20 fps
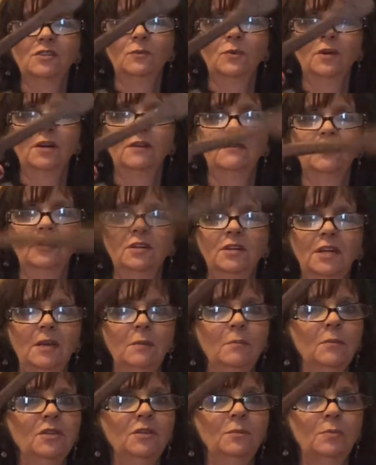or whatever and
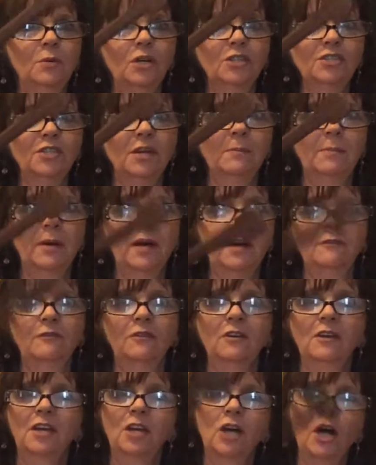keep them in your project bag for
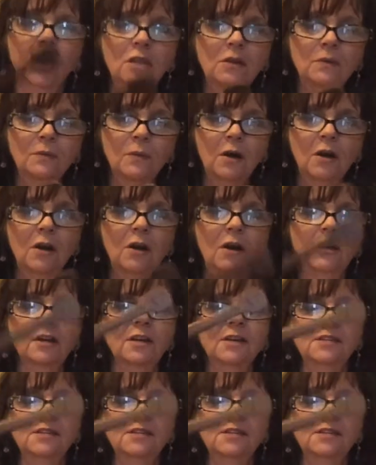like color work